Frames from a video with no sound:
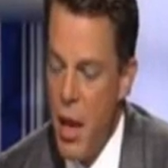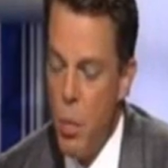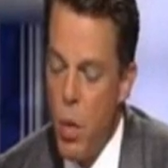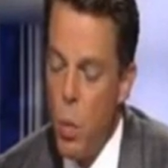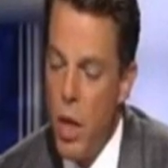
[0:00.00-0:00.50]

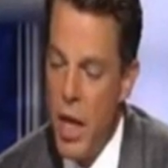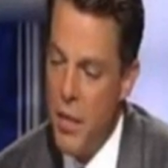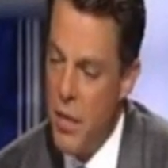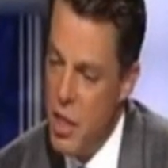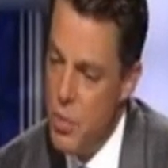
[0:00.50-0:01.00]
right. What
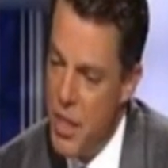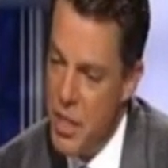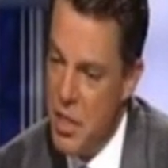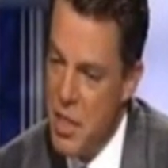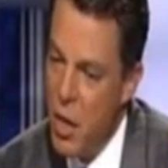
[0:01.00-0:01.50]
and these
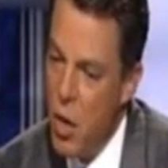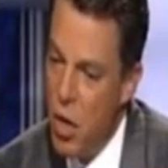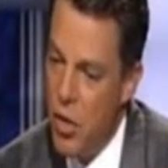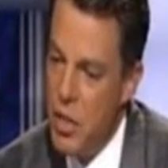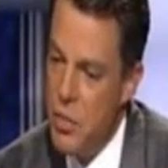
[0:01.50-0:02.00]
biscuits? How
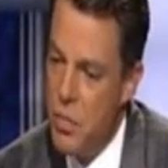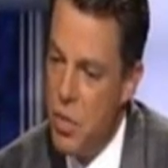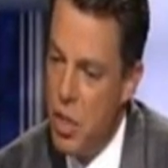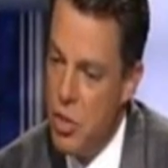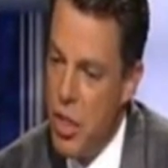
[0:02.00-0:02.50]
hard are these
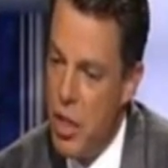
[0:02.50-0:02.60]
uh,